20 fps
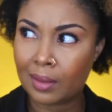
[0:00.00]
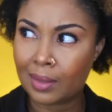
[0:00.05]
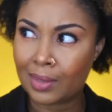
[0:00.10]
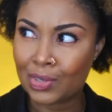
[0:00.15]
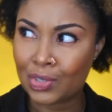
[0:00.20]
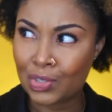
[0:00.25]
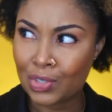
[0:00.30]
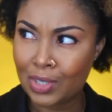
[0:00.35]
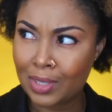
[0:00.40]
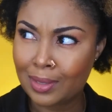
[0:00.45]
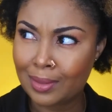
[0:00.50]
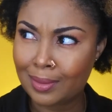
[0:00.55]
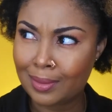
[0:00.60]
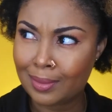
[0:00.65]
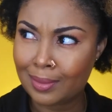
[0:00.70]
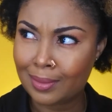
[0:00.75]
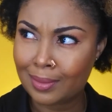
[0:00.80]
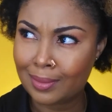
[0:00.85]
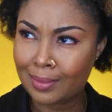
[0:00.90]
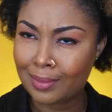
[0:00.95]
is she
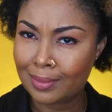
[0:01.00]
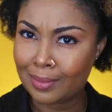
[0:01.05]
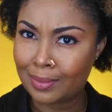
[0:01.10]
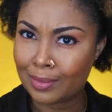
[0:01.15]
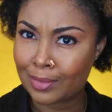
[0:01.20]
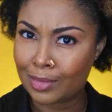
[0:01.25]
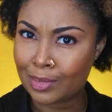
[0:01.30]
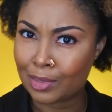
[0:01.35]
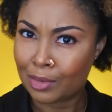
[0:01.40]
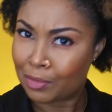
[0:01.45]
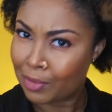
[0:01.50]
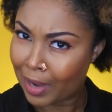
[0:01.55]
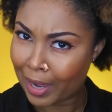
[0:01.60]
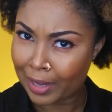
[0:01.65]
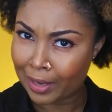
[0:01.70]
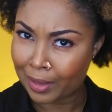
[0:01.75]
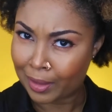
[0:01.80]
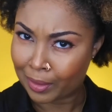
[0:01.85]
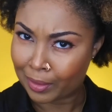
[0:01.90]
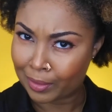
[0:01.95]

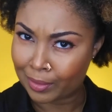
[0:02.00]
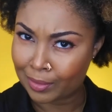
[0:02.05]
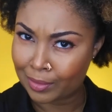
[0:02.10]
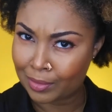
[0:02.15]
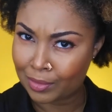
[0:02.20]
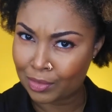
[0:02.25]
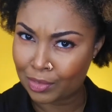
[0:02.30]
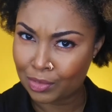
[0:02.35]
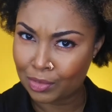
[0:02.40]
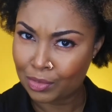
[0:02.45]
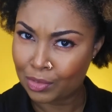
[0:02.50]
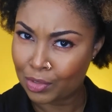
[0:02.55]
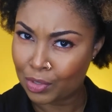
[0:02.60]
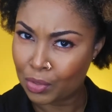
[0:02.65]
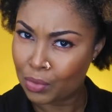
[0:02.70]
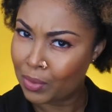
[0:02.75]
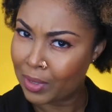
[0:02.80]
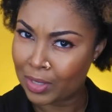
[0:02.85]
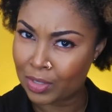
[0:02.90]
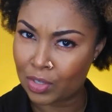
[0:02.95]
dividing
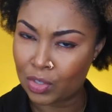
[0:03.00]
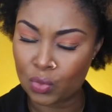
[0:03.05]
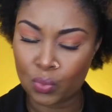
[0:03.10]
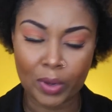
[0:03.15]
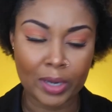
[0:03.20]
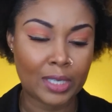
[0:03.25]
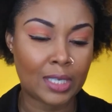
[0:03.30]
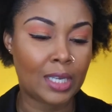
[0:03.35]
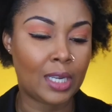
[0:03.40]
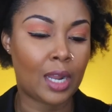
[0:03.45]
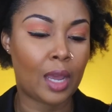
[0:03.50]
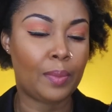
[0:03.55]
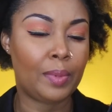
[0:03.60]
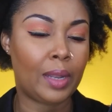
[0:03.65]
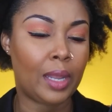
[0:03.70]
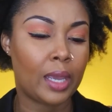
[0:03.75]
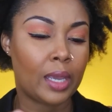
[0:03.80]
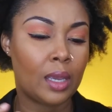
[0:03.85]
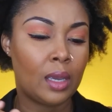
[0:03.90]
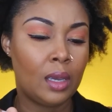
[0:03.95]
2 into 20? And I'll be
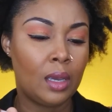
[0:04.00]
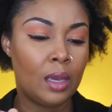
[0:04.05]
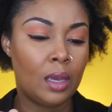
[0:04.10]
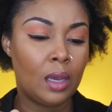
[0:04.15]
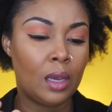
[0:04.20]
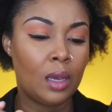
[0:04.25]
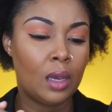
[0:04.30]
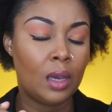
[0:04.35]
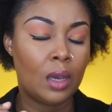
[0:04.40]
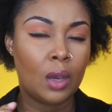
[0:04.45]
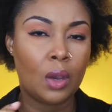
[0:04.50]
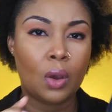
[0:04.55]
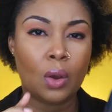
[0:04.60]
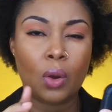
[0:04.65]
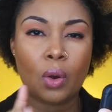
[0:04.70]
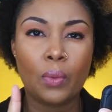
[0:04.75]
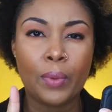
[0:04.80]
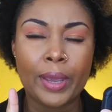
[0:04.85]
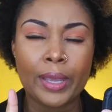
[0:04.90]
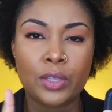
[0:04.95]
like,
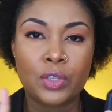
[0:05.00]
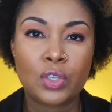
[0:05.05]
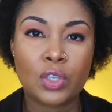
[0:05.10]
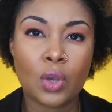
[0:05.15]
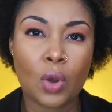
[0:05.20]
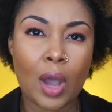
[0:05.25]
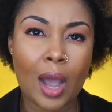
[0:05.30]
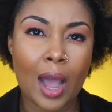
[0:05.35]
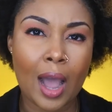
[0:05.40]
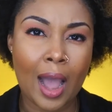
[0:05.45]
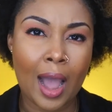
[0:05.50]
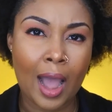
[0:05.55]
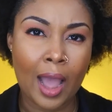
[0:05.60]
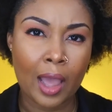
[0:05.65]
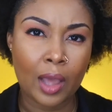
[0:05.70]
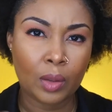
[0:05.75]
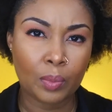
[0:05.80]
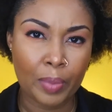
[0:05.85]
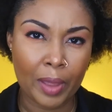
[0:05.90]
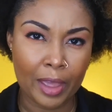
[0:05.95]
wait, so
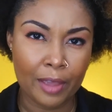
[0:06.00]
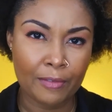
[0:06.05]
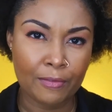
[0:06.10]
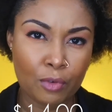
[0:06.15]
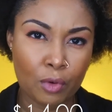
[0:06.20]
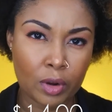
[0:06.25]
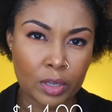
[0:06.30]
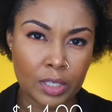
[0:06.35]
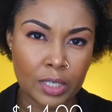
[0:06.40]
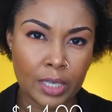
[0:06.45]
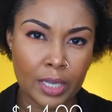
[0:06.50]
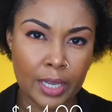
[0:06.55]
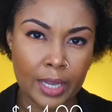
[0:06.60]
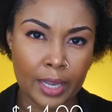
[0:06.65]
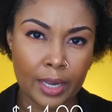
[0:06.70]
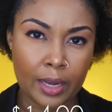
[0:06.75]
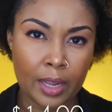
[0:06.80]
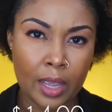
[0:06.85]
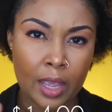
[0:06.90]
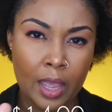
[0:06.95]
I'll pay
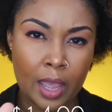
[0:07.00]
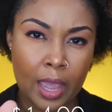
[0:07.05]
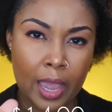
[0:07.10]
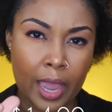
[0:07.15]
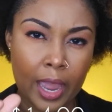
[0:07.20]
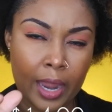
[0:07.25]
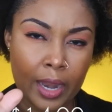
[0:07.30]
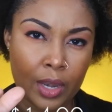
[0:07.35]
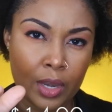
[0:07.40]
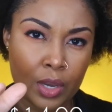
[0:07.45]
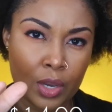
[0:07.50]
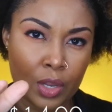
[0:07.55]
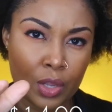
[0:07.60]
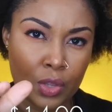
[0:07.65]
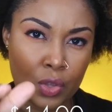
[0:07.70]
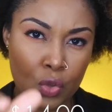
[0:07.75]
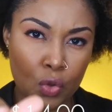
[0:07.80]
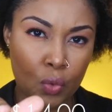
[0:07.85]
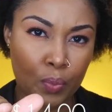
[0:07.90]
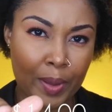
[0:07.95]
14 and
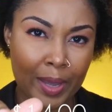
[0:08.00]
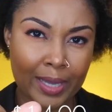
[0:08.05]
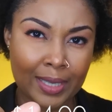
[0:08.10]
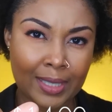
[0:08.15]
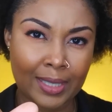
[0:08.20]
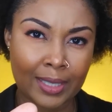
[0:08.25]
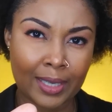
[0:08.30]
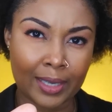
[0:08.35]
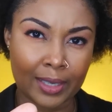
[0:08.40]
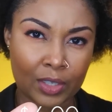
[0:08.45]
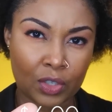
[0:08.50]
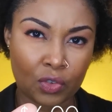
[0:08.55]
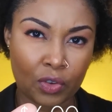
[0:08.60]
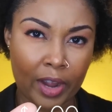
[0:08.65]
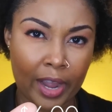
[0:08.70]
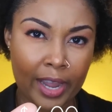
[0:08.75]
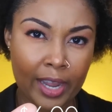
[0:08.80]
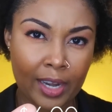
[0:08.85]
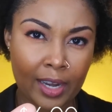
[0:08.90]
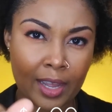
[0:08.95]
you'll pay 6,
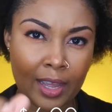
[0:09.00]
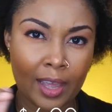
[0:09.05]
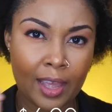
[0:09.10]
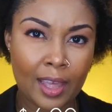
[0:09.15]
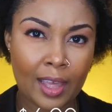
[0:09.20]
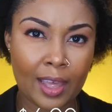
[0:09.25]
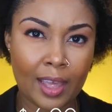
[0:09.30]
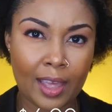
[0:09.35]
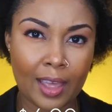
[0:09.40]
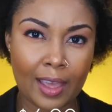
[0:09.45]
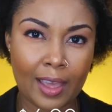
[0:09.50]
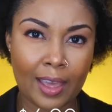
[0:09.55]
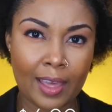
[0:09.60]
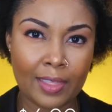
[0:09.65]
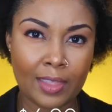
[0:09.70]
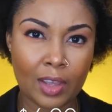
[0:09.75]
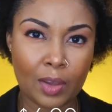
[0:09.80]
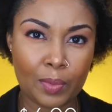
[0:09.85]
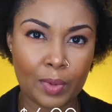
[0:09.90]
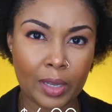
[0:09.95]
right?
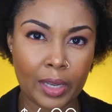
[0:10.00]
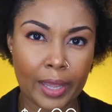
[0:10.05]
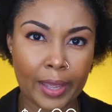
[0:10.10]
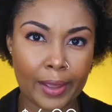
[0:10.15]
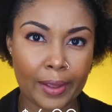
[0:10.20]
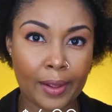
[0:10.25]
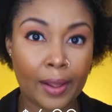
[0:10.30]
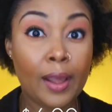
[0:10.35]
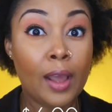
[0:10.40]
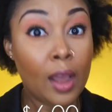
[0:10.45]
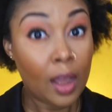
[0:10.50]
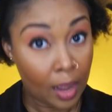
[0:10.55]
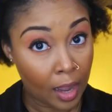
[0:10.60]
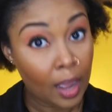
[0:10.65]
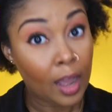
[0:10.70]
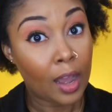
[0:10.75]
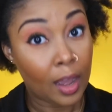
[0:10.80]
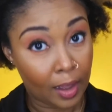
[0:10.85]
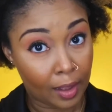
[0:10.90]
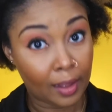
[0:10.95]
And they'll be like,
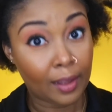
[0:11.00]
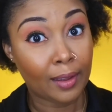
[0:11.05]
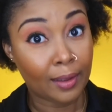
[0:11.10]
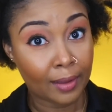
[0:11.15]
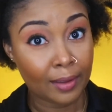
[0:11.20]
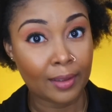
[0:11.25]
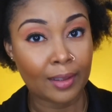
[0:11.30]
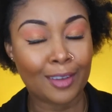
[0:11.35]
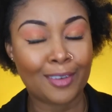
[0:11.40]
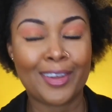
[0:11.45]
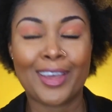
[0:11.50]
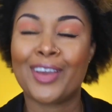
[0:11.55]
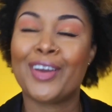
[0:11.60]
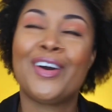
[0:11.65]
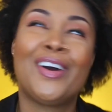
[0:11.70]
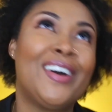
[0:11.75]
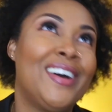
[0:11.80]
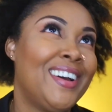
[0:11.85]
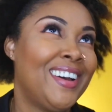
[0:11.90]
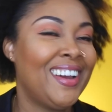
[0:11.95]
uh-huh. Like,
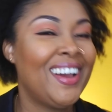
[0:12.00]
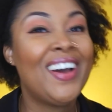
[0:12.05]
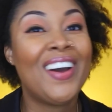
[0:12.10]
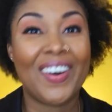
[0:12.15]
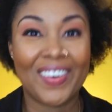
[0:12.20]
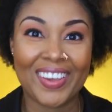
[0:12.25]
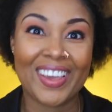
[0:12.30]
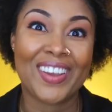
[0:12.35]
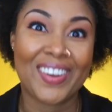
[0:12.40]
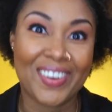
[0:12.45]
okay,